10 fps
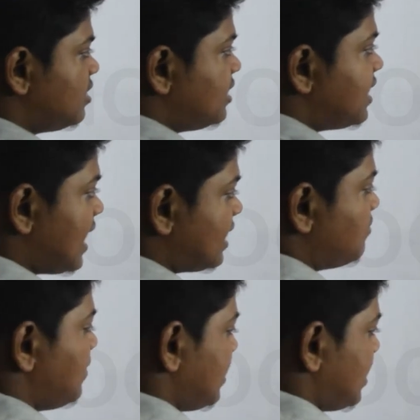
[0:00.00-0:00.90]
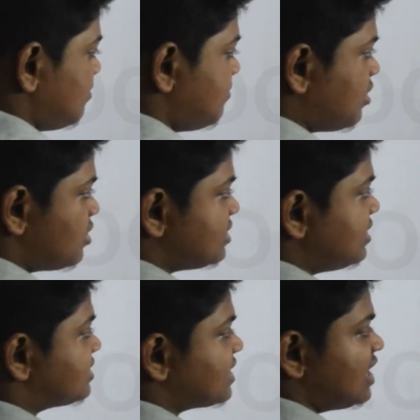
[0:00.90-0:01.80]
diagram again, because in
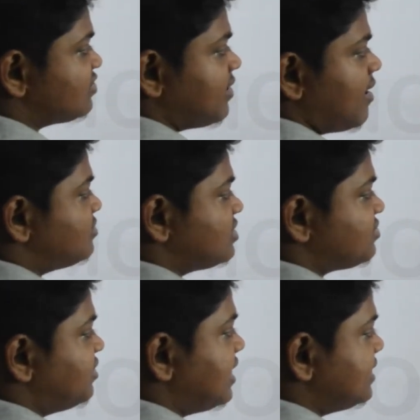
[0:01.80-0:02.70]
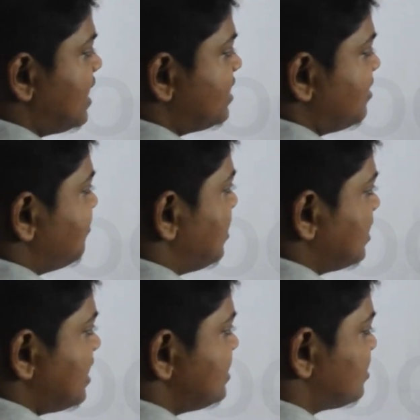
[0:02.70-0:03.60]
this case we have just written that a
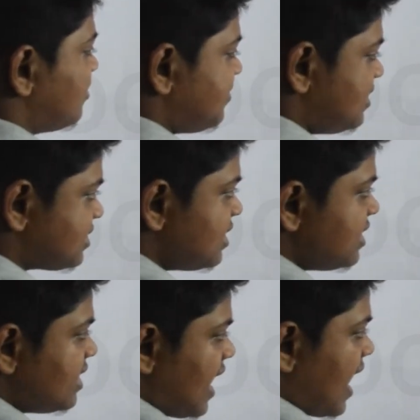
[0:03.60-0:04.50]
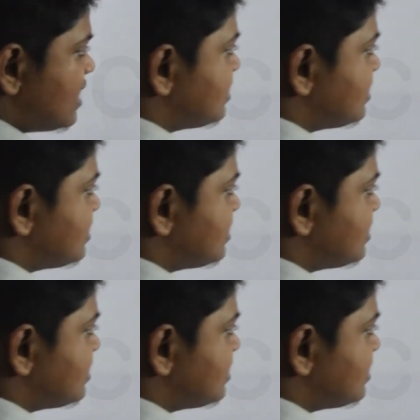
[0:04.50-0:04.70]
reflecting surface and